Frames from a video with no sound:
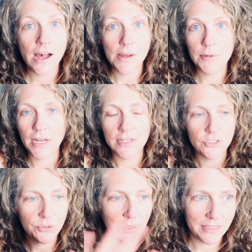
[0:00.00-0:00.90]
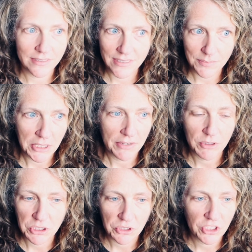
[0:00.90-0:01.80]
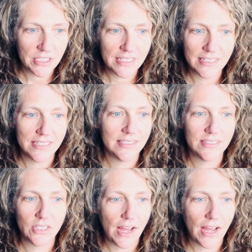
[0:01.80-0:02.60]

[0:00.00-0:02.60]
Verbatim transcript: I'm not doing the deep dive research into this.